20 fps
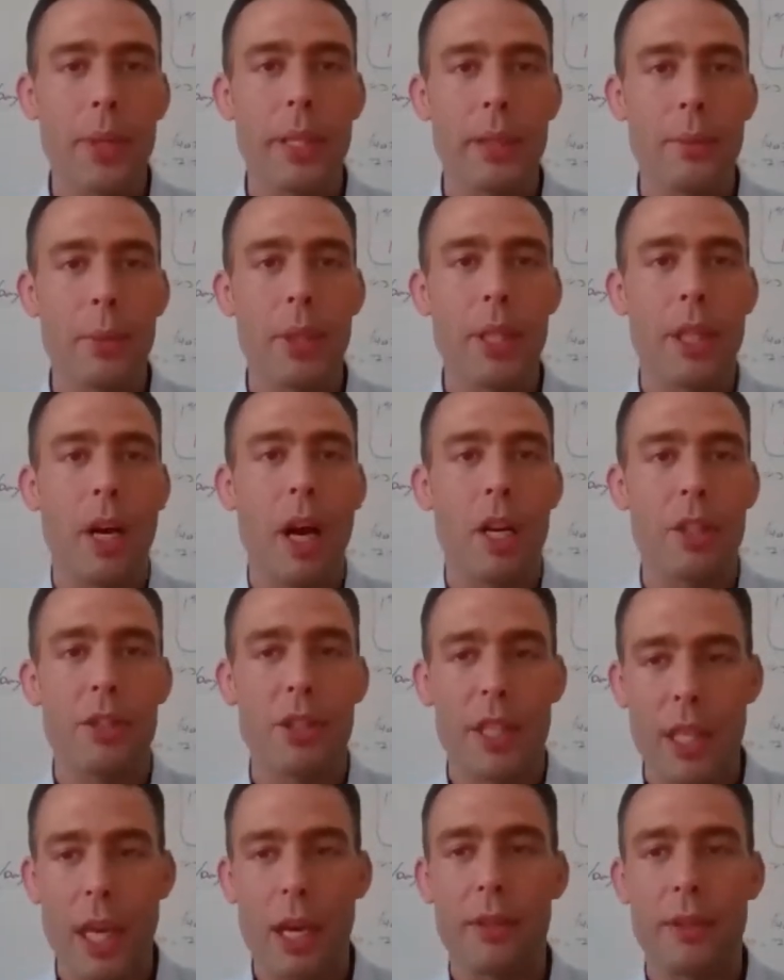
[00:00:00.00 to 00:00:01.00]
with the
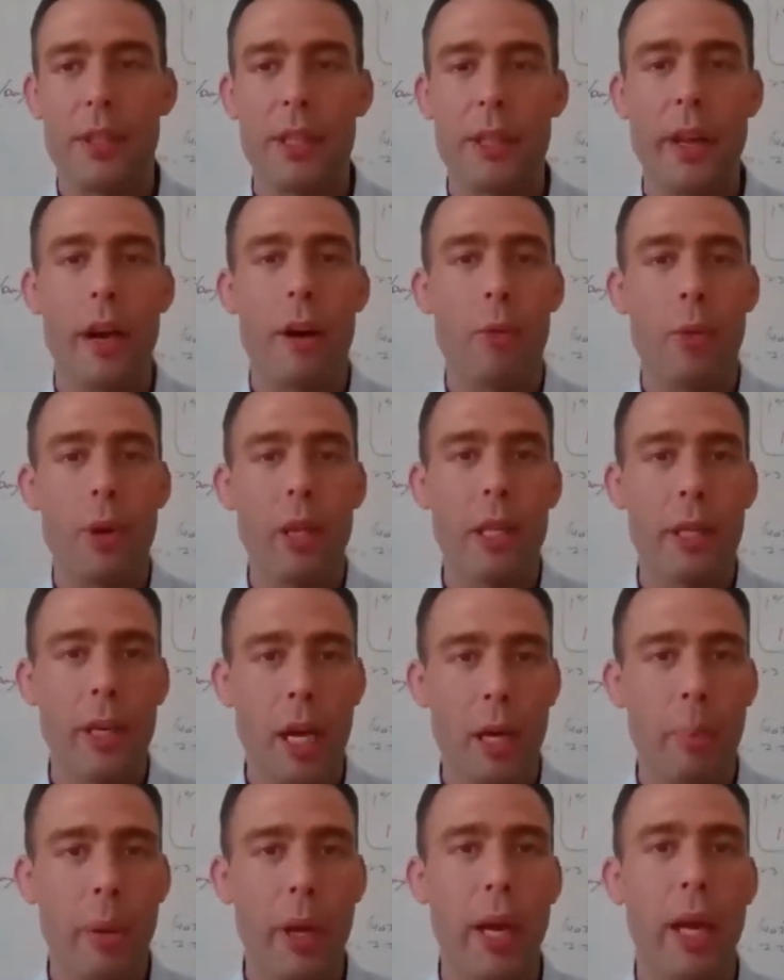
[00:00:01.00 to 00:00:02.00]
contracts out there that are really
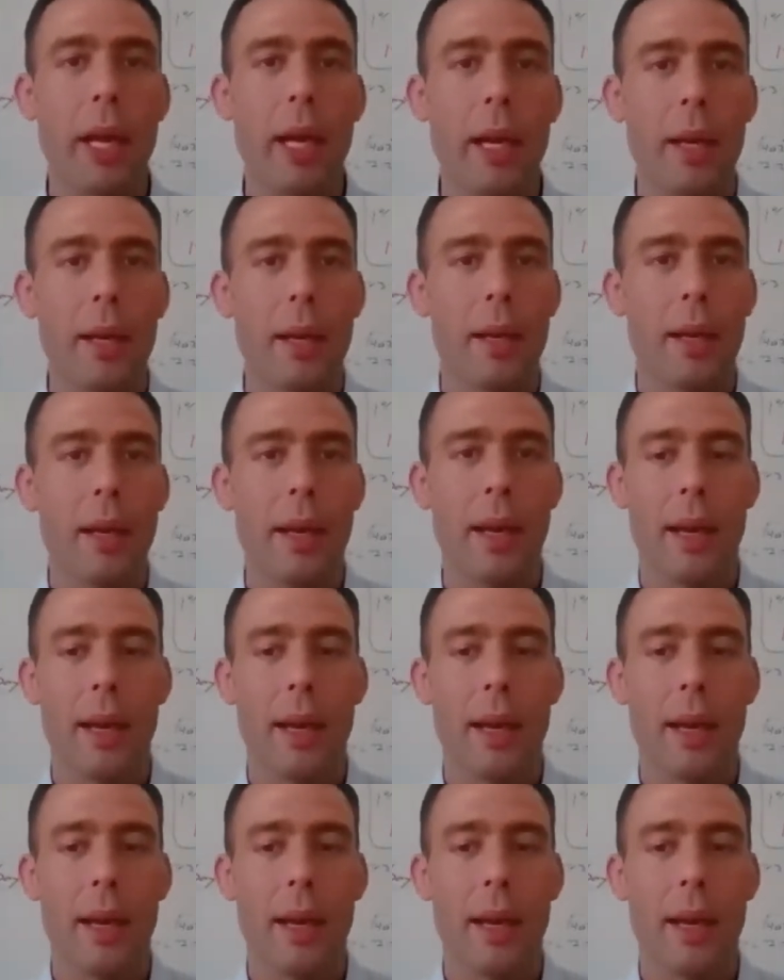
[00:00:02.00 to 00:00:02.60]
not paying